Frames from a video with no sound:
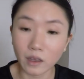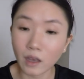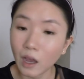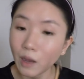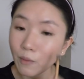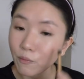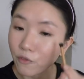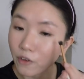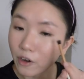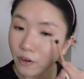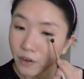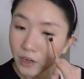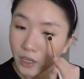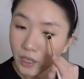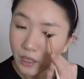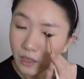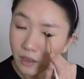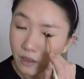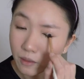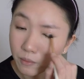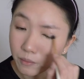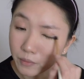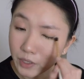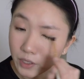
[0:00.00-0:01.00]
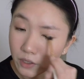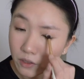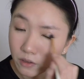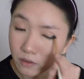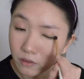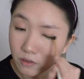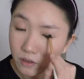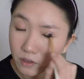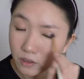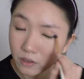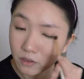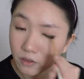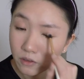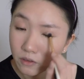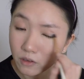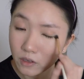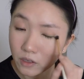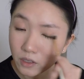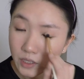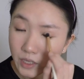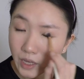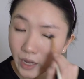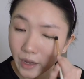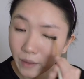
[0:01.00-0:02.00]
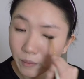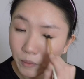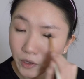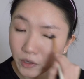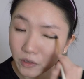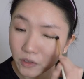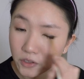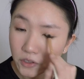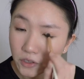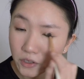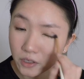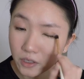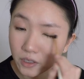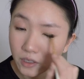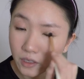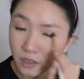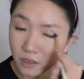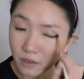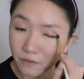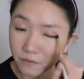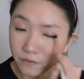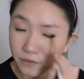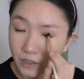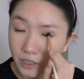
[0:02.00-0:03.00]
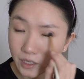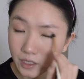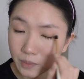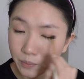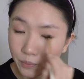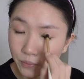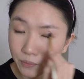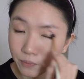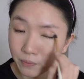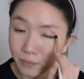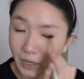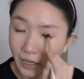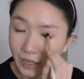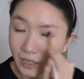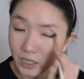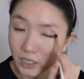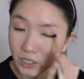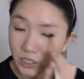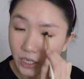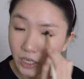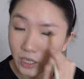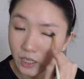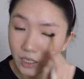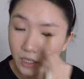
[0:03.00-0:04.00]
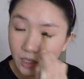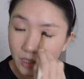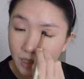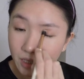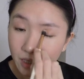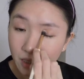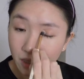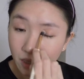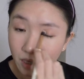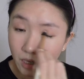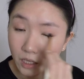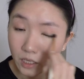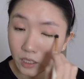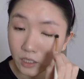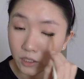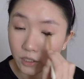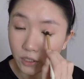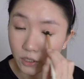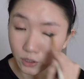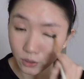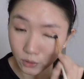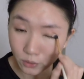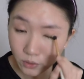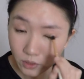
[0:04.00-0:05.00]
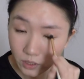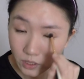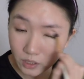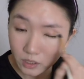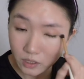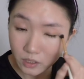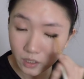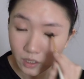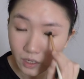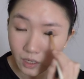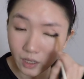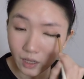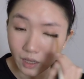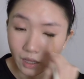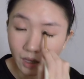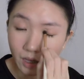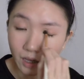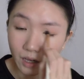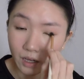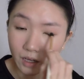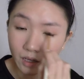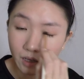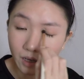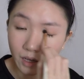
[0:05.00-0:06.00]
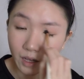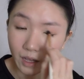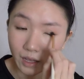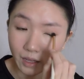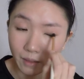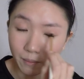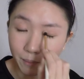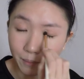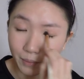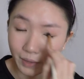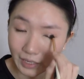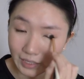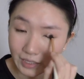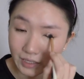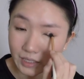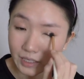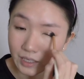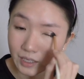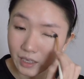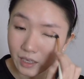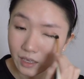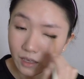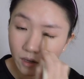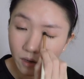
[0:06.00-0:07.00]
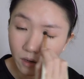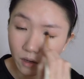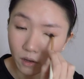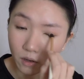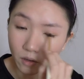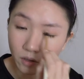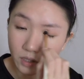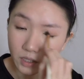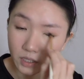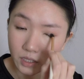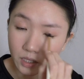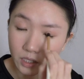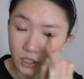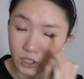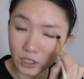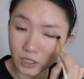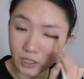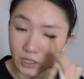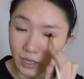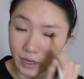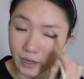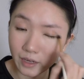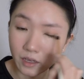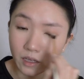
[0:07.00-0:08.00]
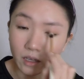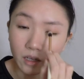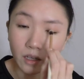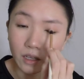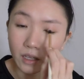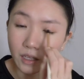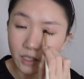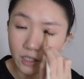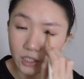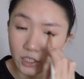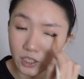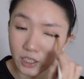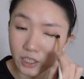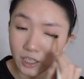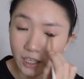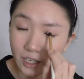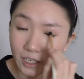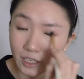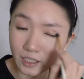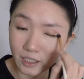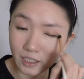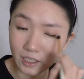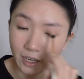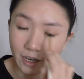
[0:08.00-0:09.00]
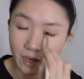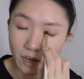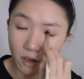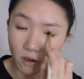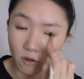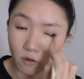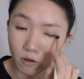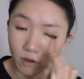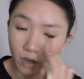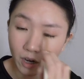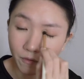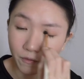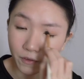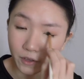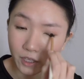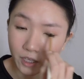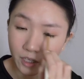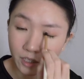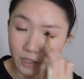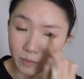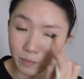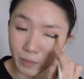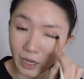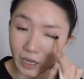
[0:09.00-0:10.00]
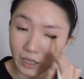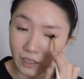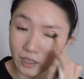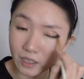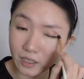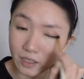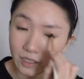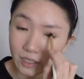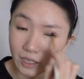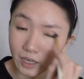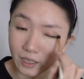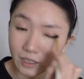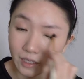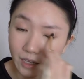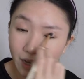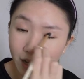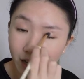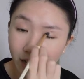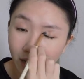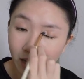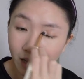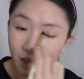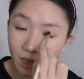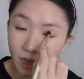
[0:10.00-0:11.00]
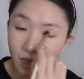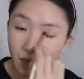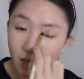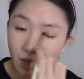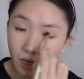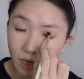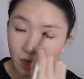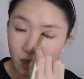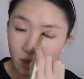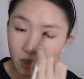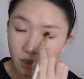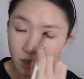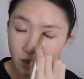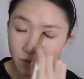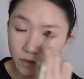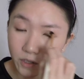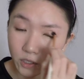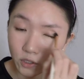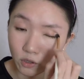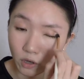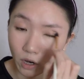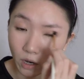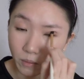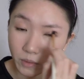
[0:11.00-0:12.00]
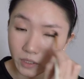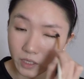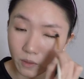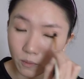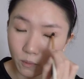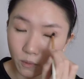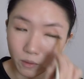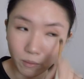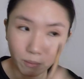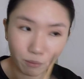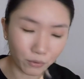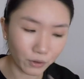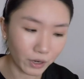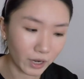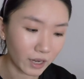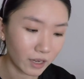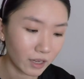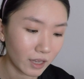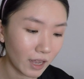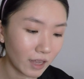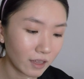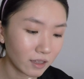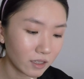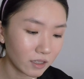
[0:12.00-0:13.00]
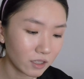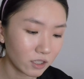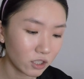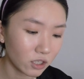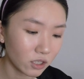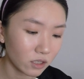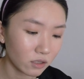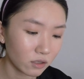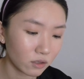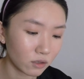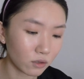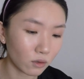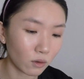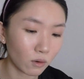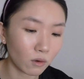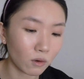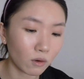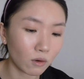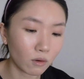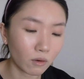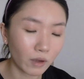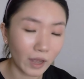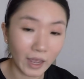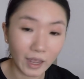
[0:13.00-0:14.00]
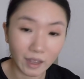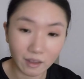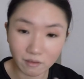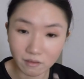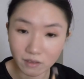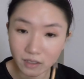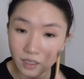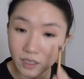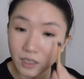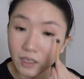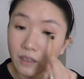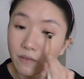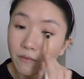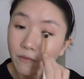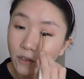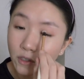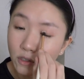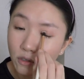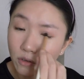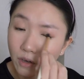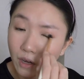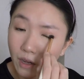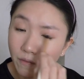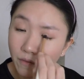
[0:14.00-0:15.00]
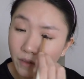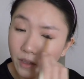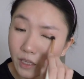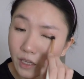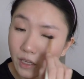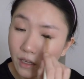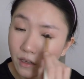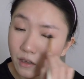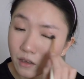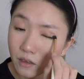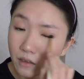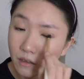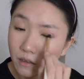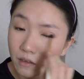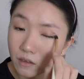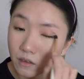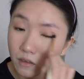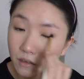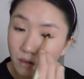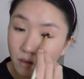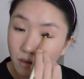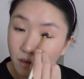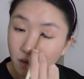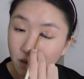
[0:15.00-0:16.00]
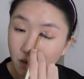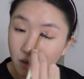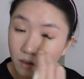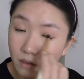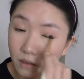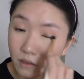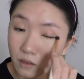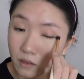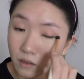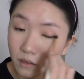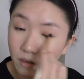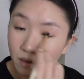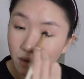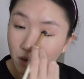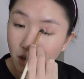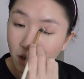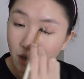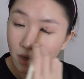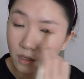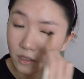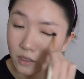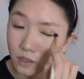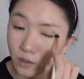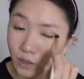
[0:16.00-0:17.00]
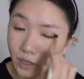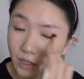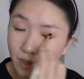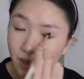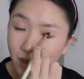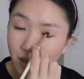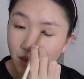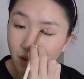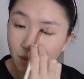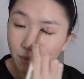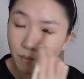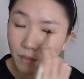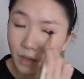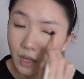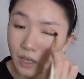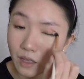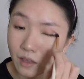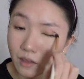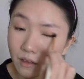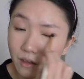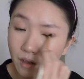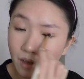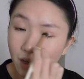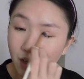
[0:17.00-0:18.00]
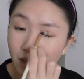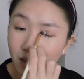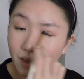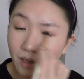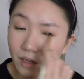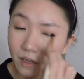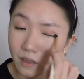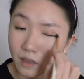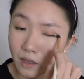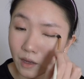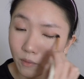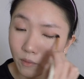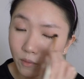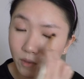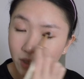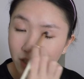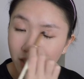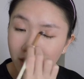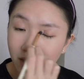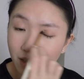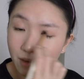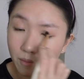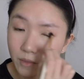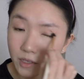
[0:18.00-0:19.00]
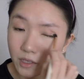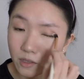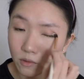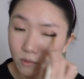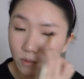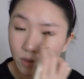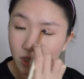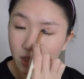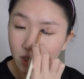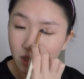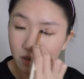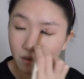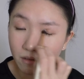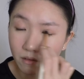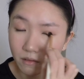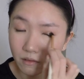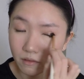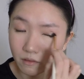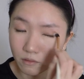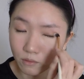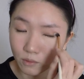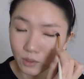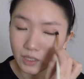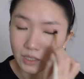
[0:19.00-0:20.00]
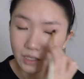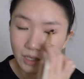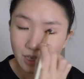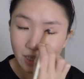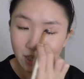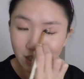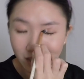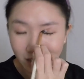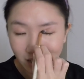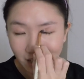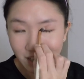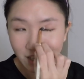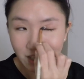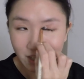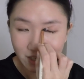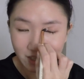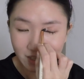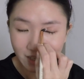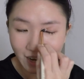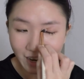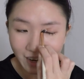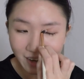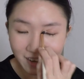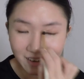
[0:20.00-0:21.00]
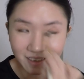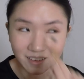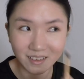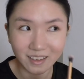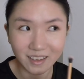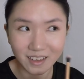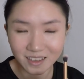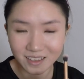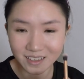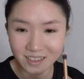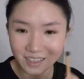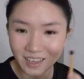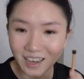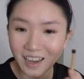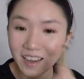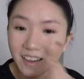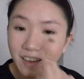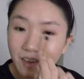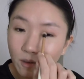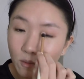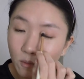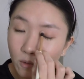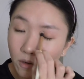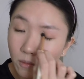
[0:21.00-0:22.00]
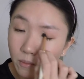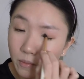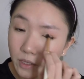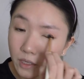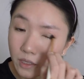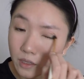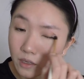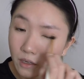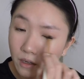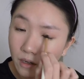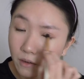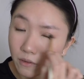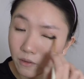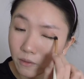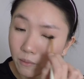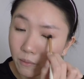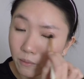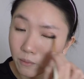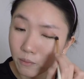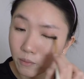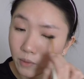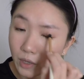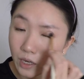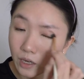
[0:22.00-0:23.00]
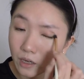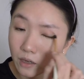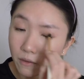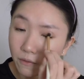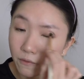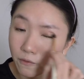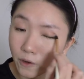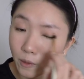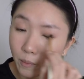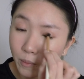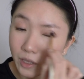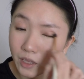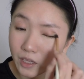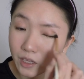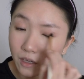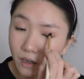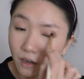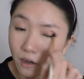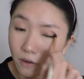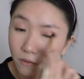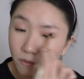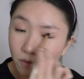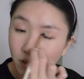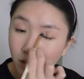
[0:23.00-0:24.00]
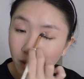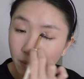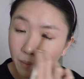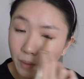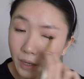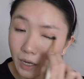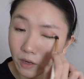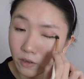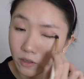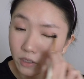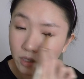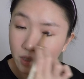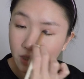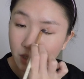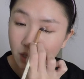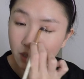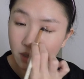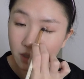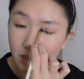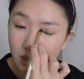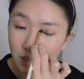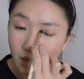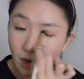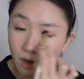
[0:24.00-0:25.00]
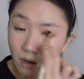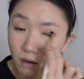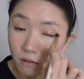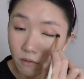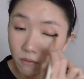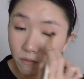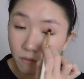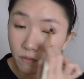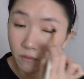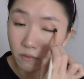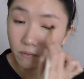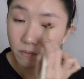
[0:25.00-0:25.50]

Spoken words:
I'm very in the middle, you know, because I'm not sure if this packaging, is it cute and plasticky, or is it just like ingenious, like, oh, everything is packed inside there. If it drops, it won't break, and it's just so handy for traveling. So I think the main thing that will steer me towards either side will be the formula of the powders itself.